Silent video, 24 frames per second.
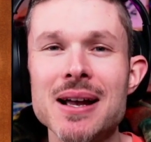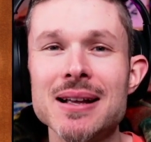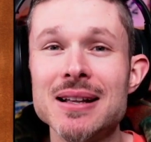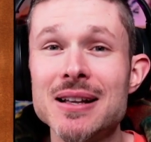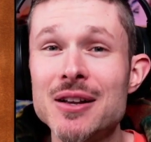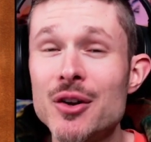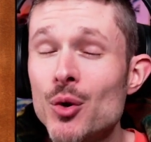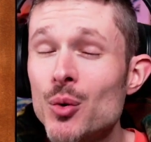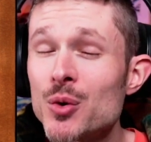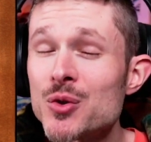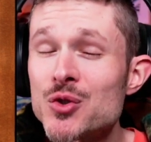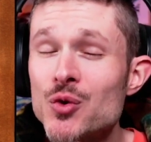And
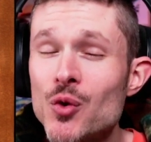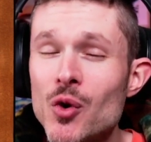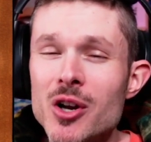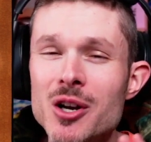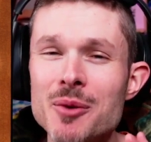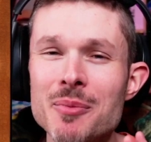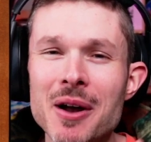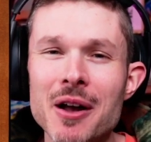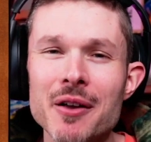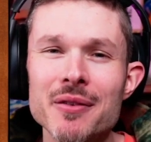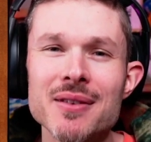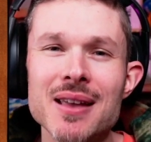you know what's great
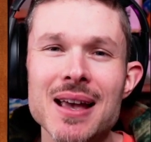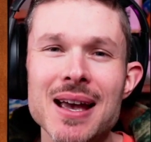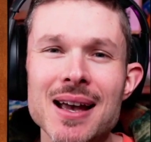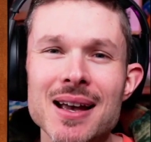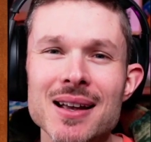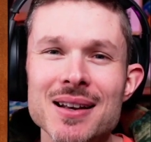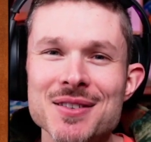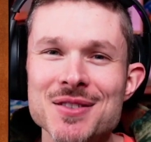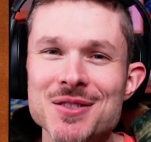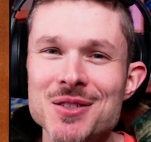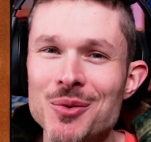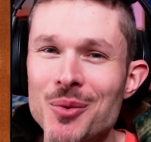about
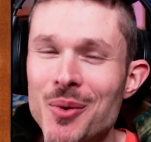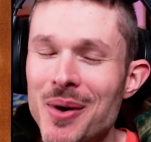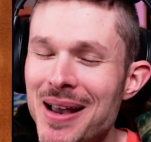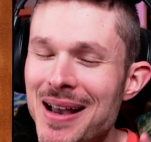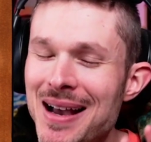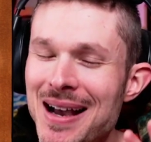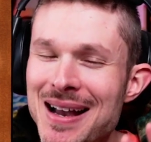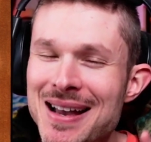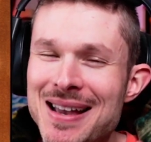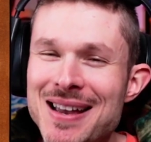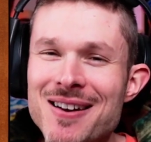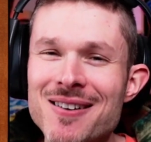that is the way
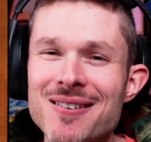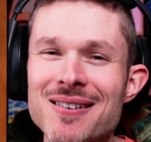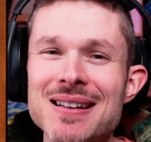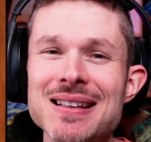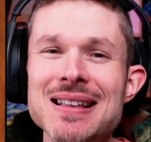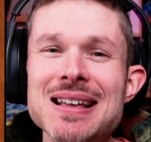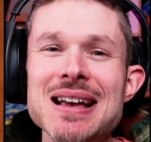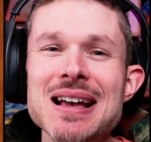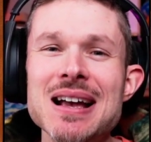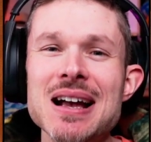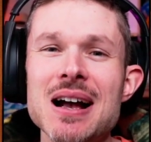I hear it,